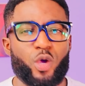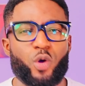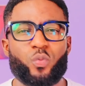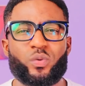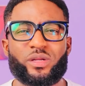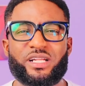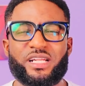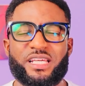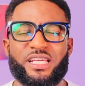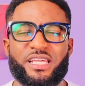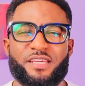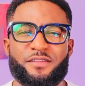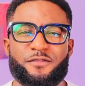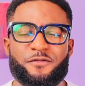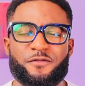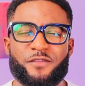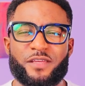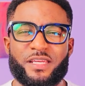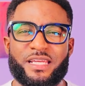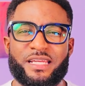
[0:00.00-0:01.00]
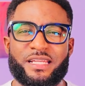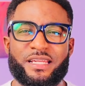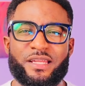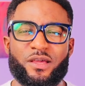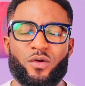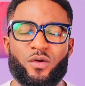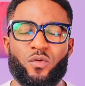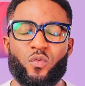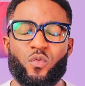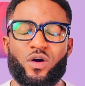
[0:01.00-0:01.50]
We live in
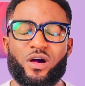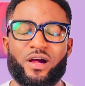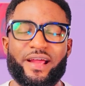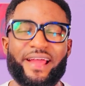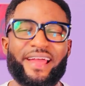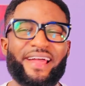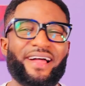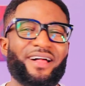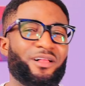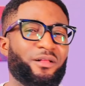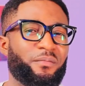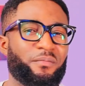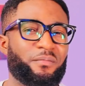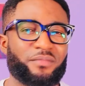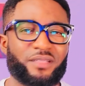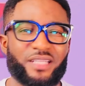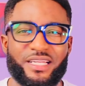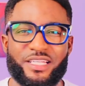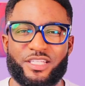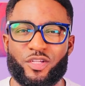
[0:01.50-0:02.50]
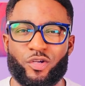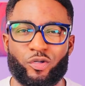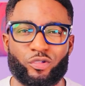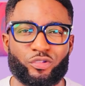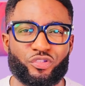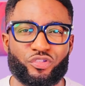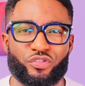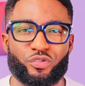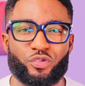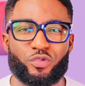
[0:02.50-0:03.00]
a realm that is
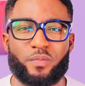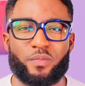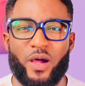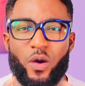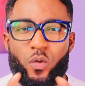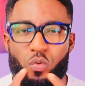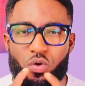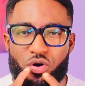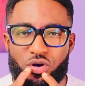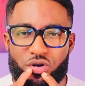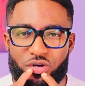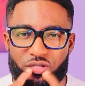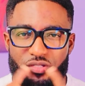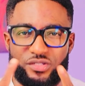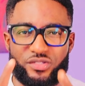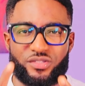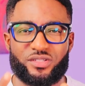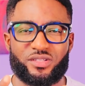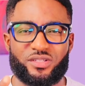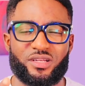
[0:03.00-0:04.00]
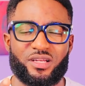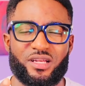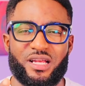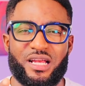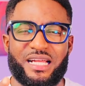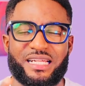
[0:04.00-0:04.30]
controlled by words.